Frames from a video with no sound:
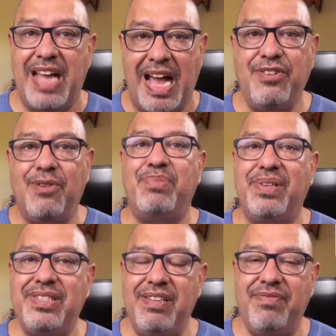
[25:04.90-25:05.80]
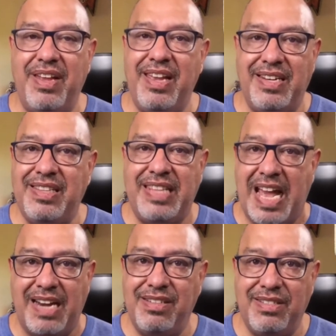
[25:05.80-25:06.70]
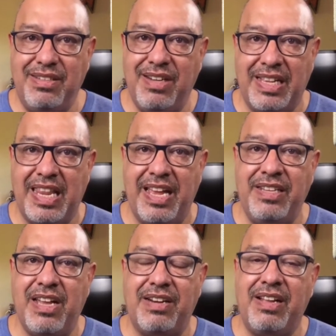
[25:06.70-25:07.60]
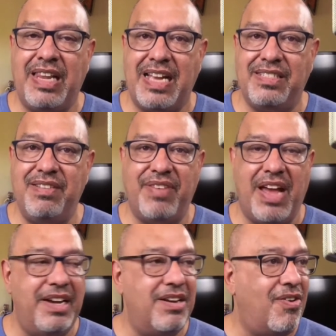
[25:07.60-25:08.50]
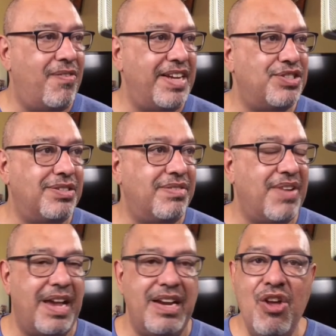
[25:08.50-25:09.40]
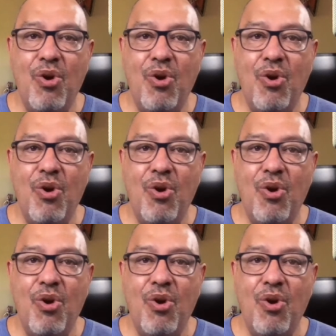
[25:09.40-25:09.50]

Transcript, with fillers: I don't believe in that class divide or racial divide?